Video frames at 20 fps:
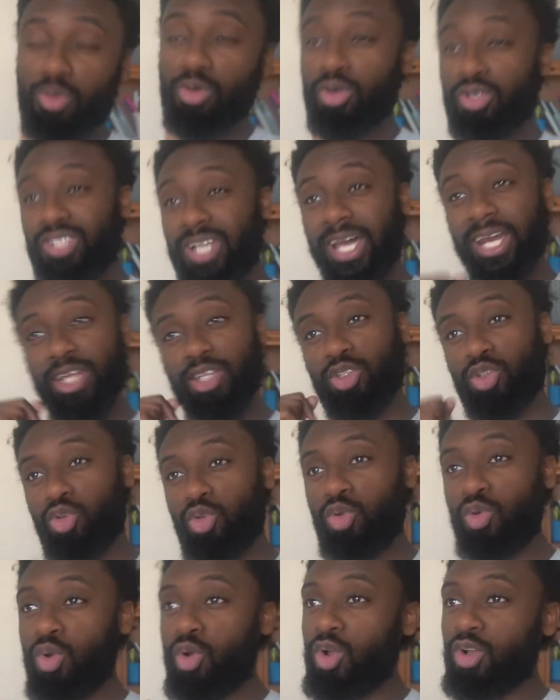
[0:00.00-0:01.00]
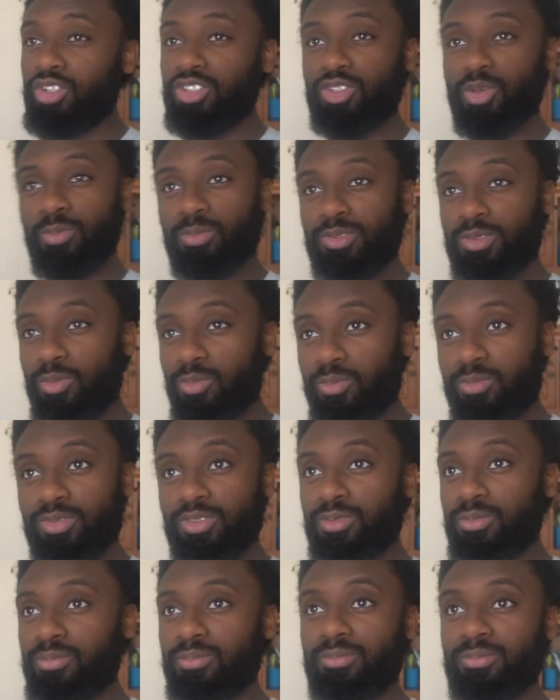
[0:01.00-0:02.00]
We're gonna try to do some some
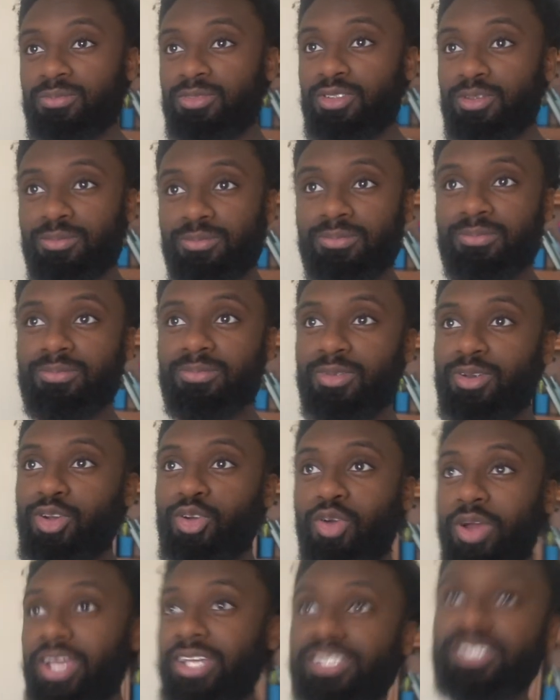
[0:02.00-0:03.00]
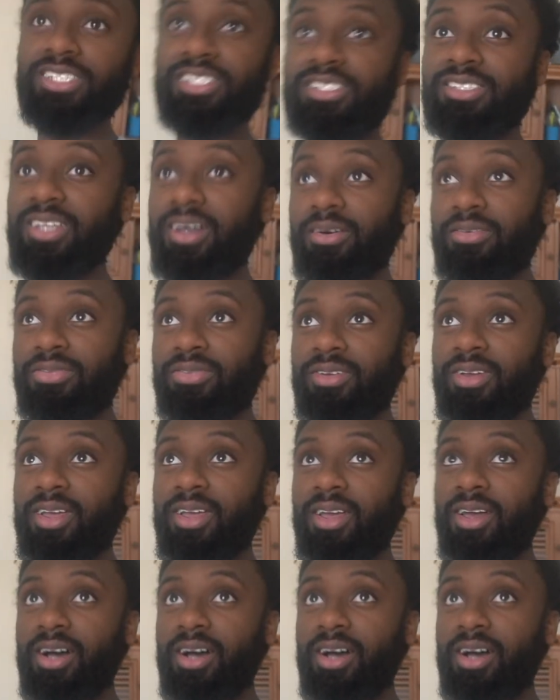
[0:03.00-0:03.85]
some some crazy stuff